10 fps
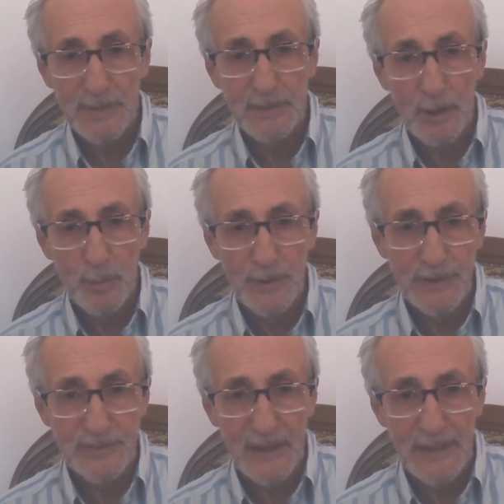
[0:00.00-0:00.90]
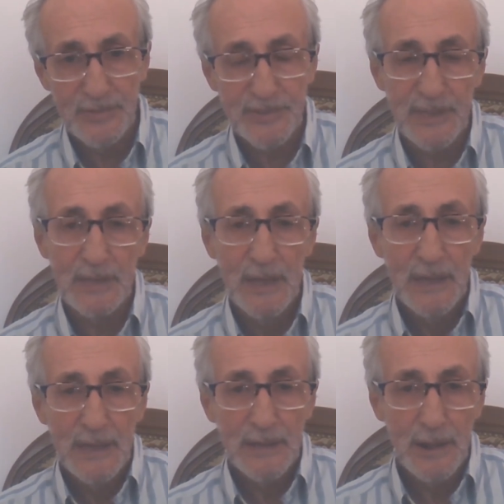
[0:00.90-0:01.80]
including Zelensky,
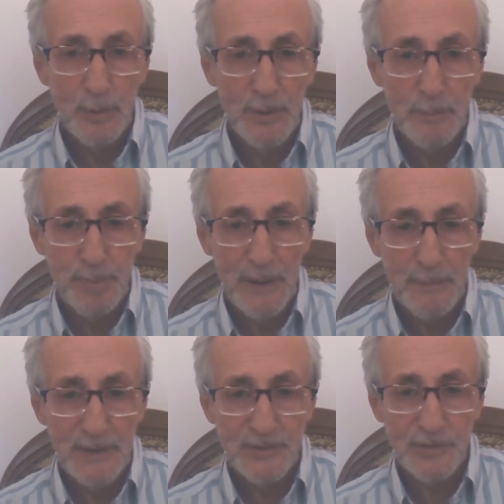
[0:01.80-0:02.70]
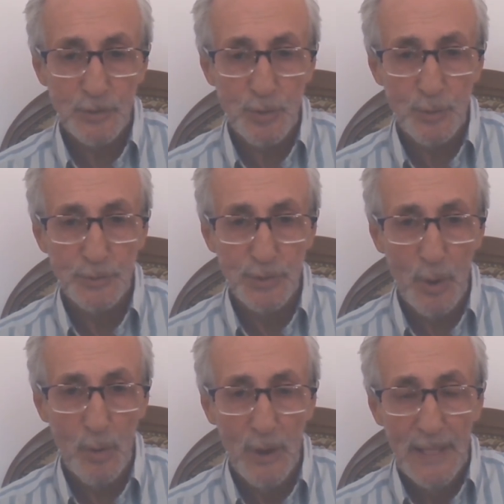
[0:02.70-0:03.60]
including Prime Minister
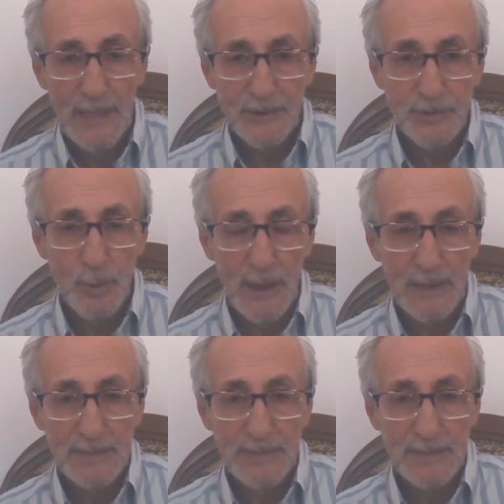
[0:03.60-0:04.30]
Trudeau, to a